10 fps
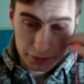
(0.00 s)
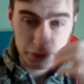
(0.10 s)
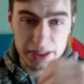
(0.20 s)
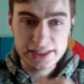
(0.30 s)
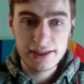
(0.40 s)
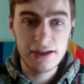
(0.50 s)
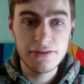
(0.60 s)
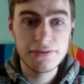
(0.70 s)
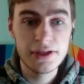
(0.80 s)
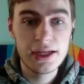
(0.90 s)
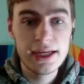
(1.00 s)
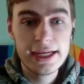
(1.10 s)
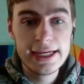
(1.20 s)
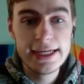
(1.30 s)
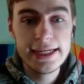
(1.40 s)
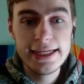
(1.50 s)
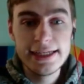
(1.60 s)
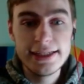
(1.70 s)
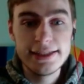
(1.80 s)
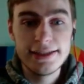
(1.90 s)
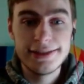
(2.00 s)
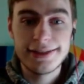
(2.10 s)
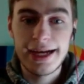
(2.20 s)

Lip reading: for myself is